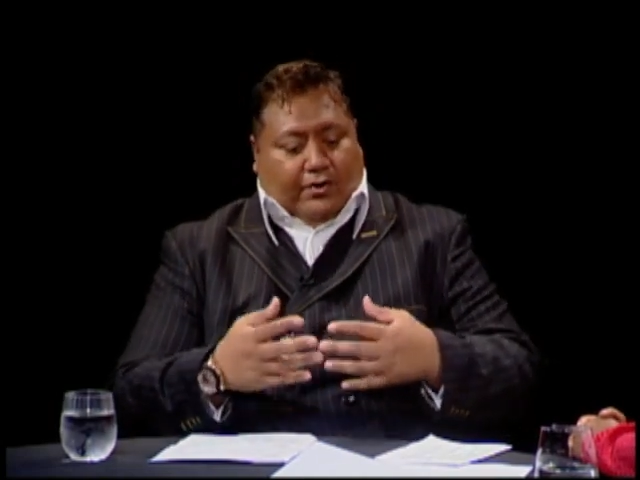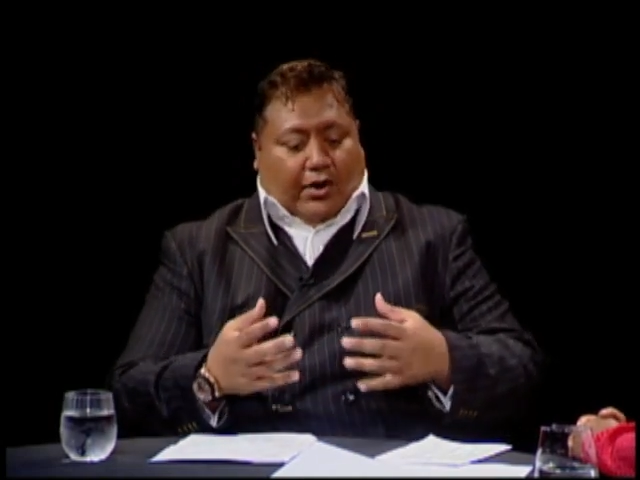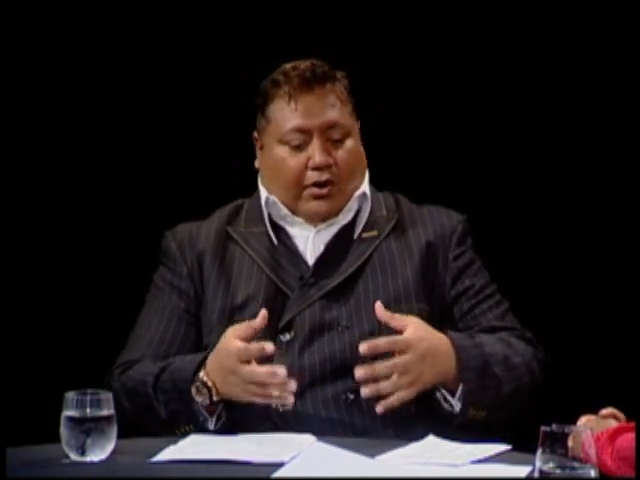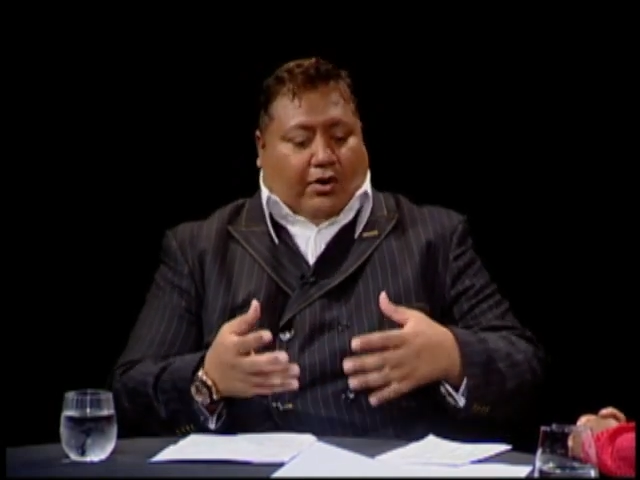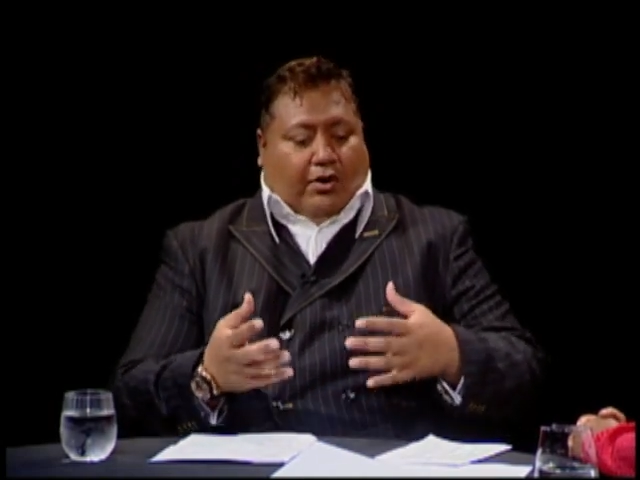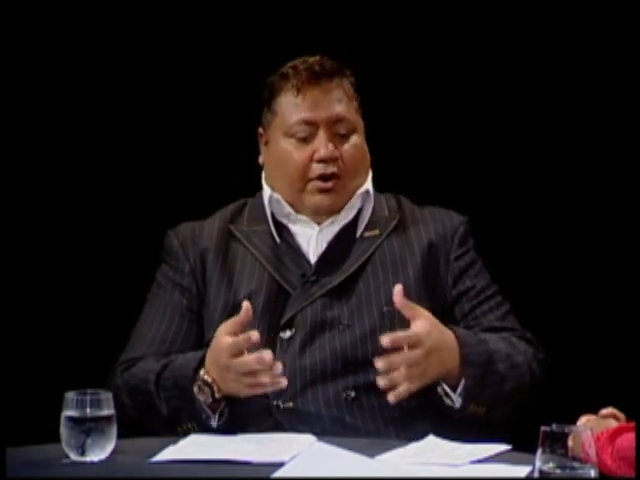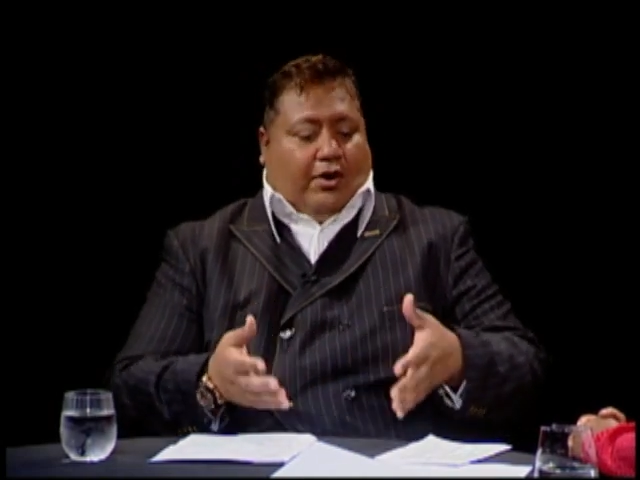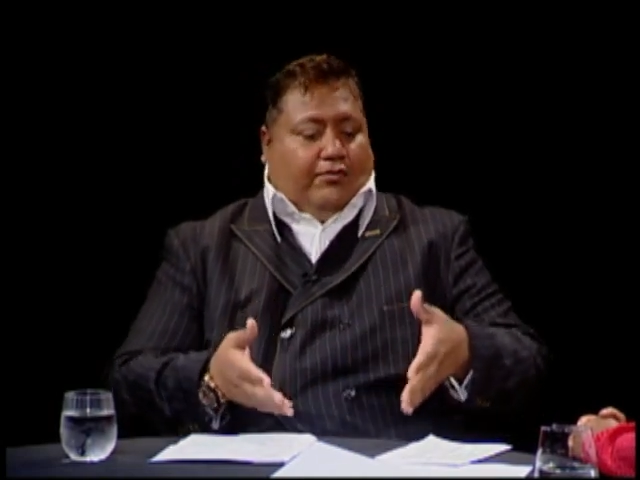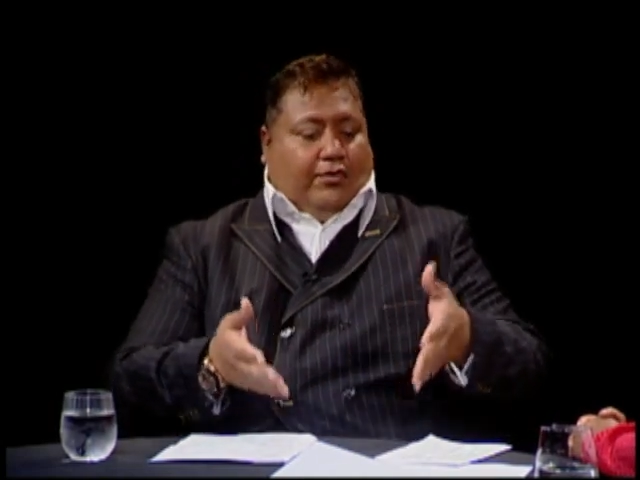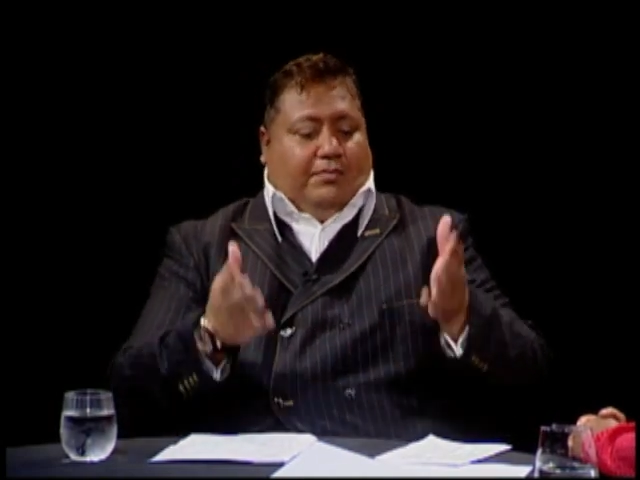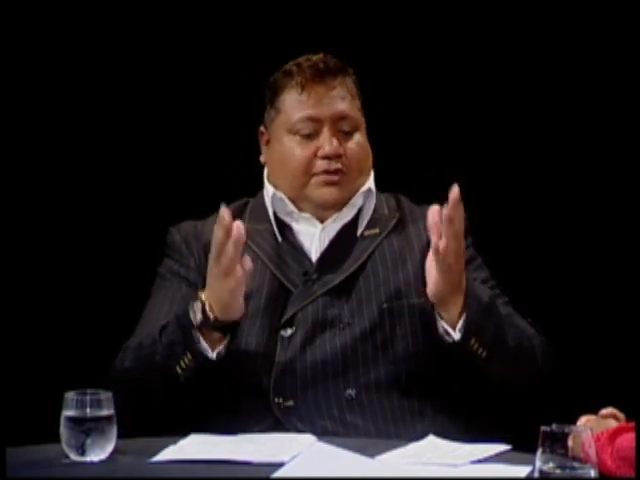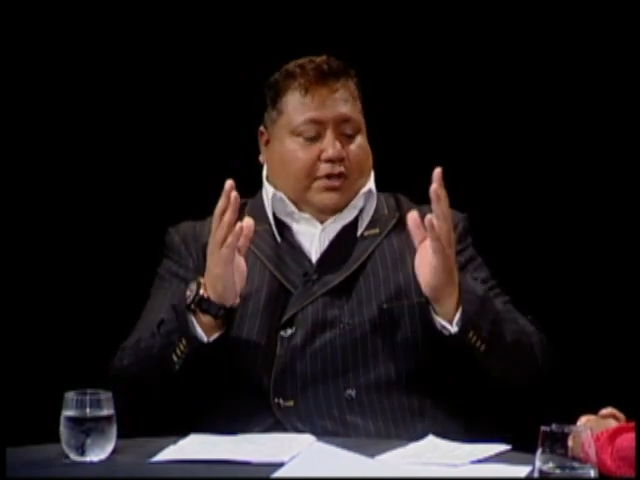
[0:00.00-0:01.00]
our
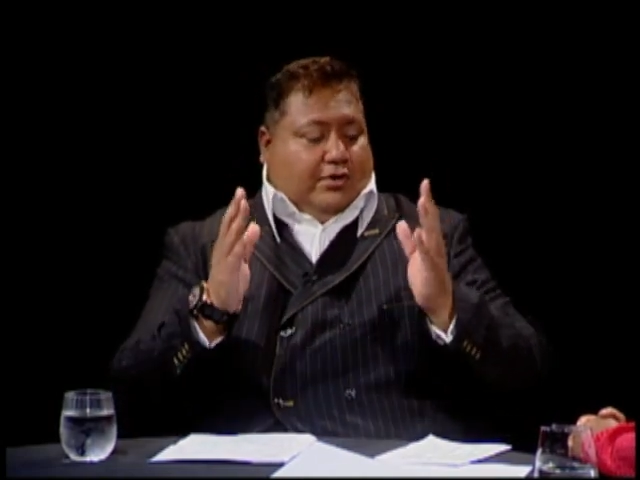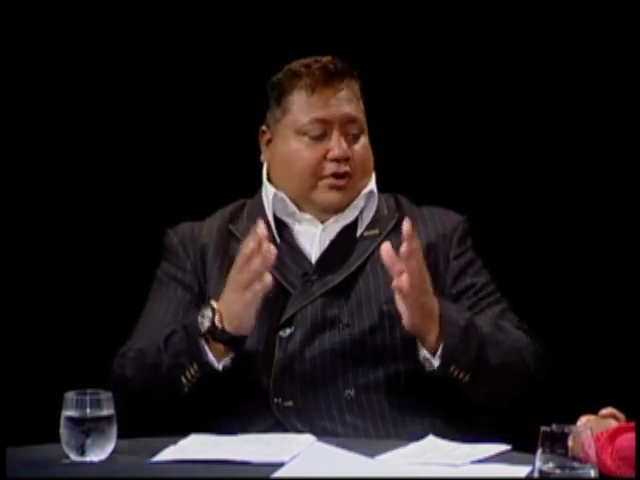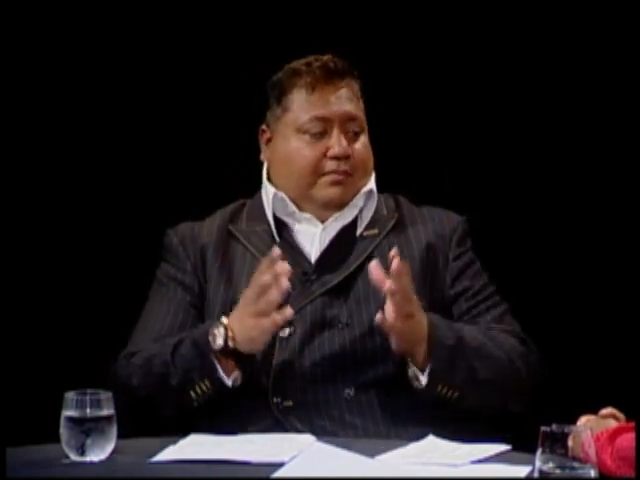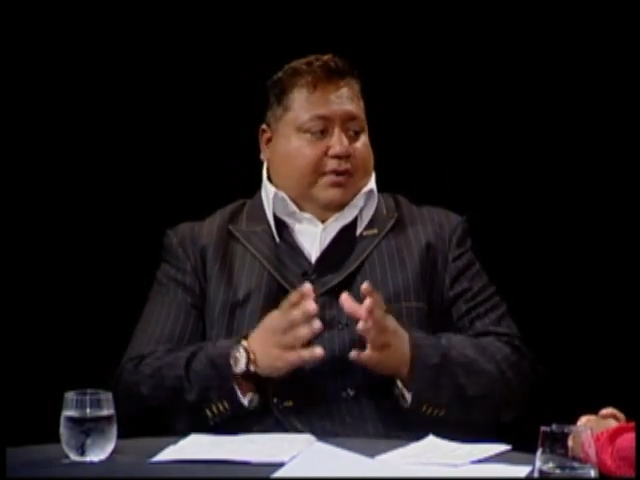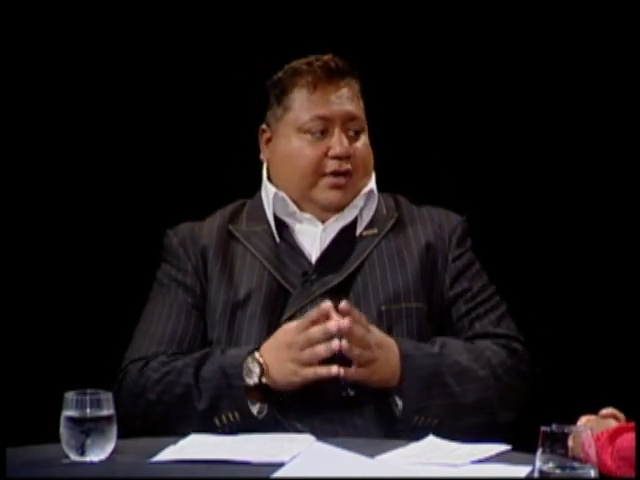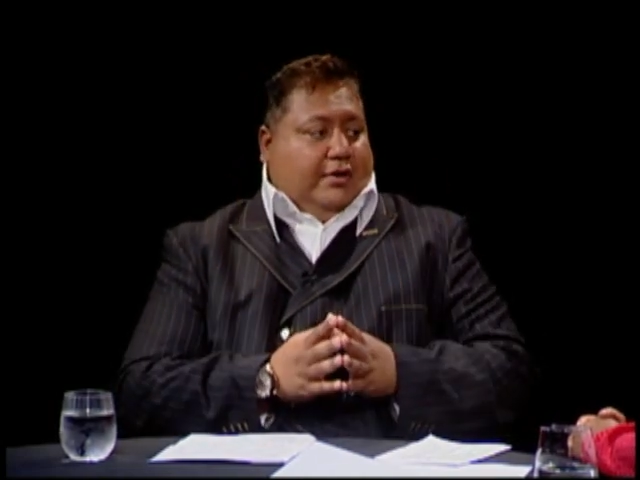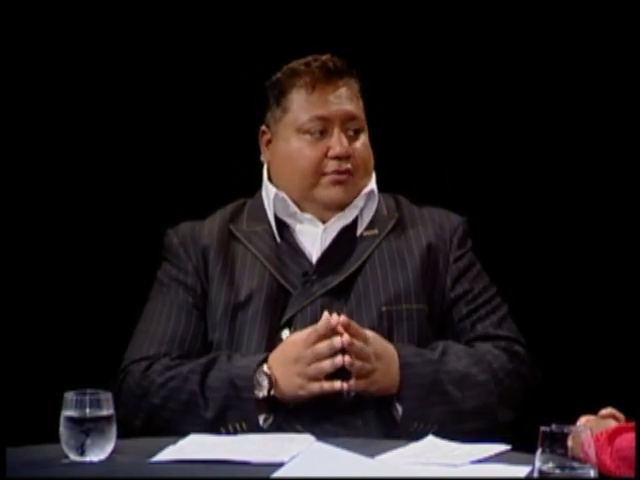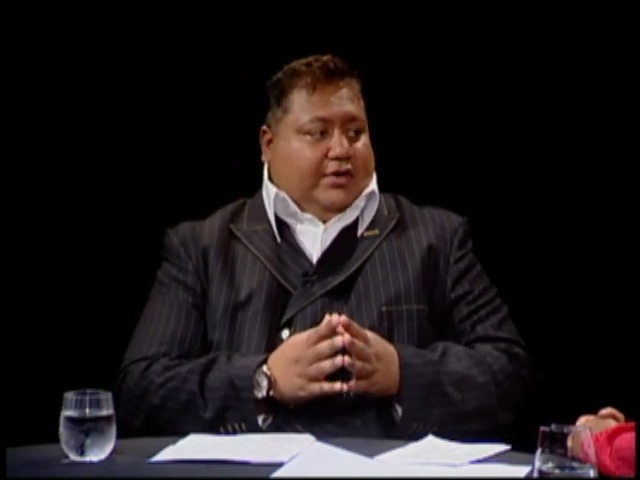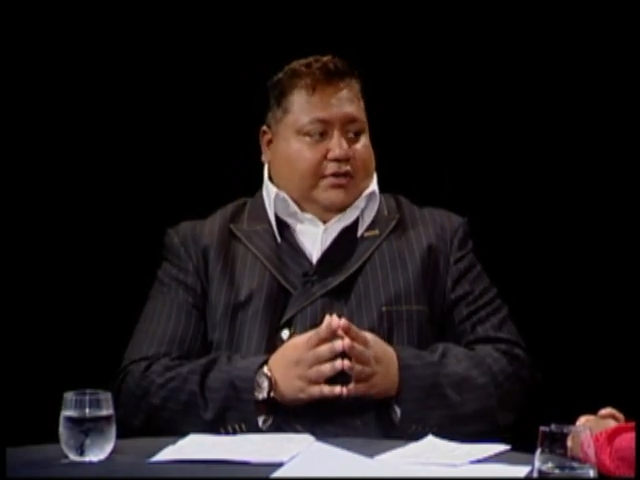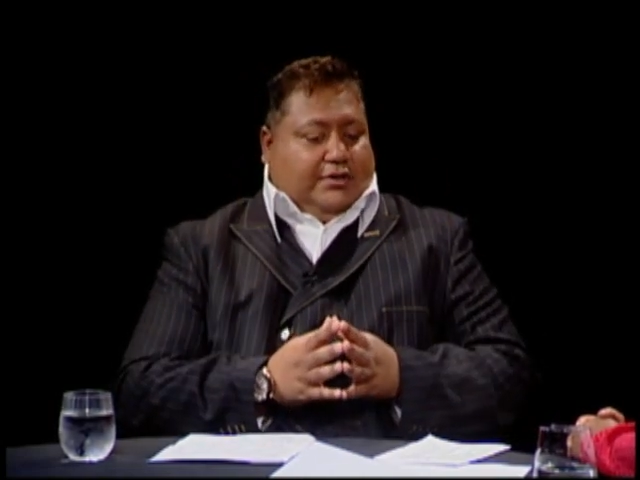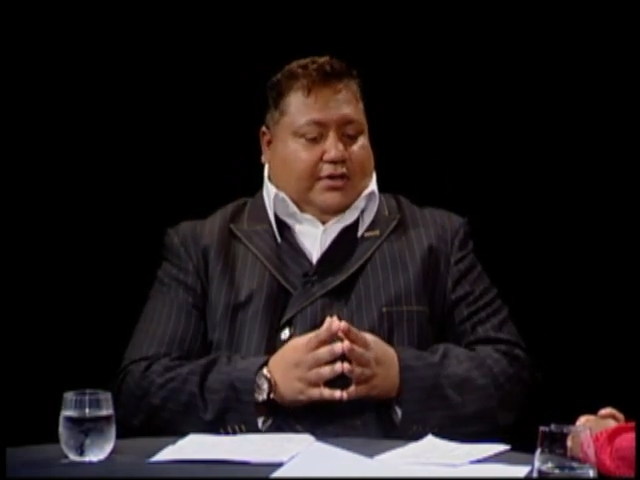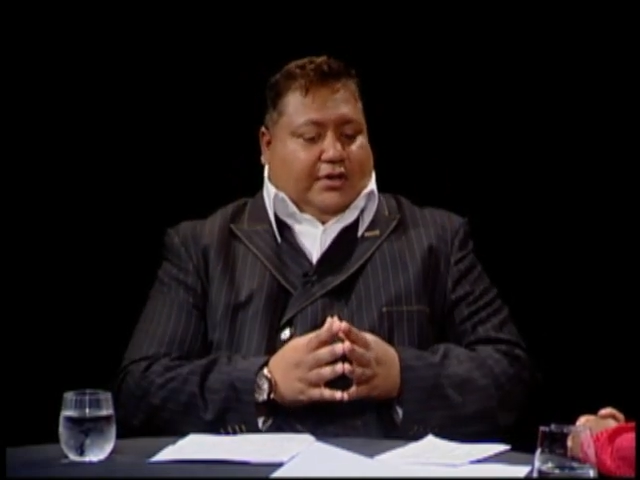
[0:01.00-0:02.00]
enrollments are going to be
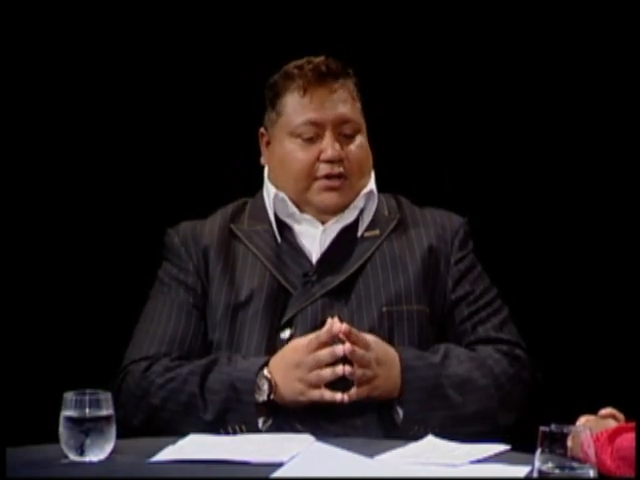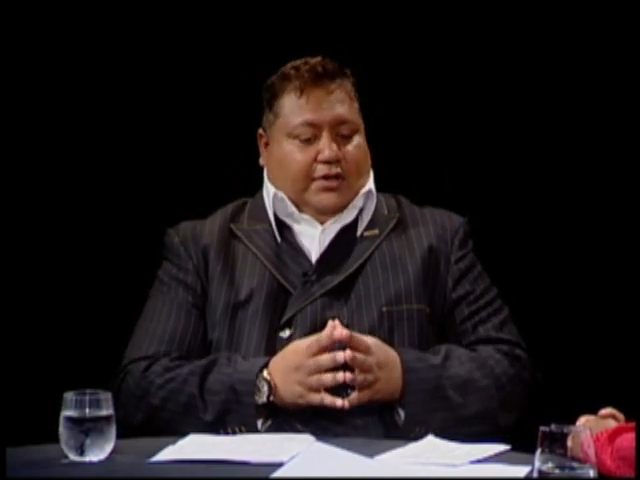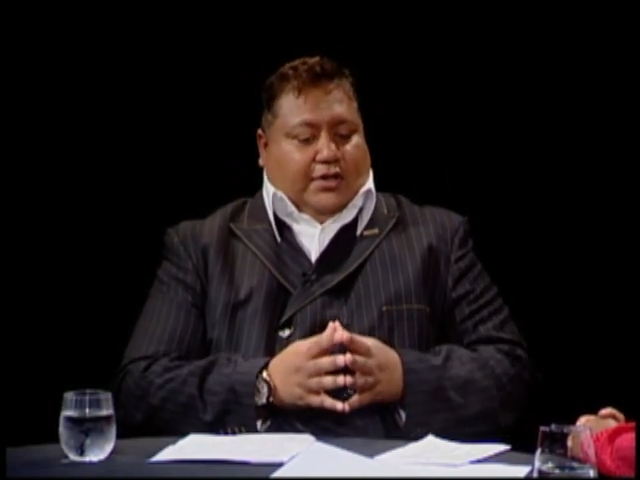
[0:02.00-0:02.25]
increasing.